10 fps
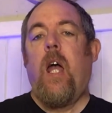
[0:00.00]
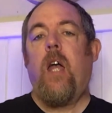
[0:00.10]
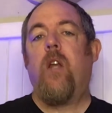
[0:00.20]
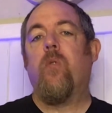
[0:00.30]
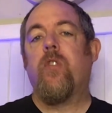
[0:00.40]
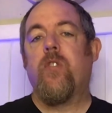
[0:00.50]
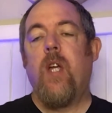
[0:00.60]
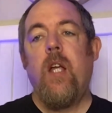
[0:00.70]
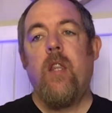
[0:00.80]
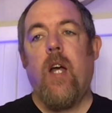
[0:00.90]
and it was
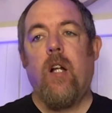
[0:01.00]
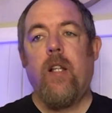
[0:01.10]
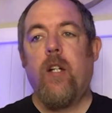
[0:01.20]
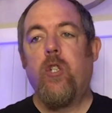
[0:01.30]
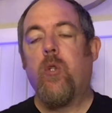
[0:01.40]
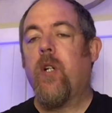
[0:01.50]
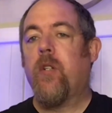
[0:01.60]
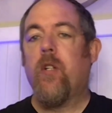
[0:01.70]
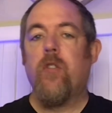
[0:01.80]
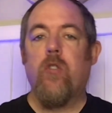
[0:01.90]
saying that
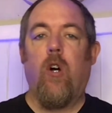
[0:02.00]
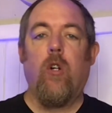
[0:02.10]
electricians are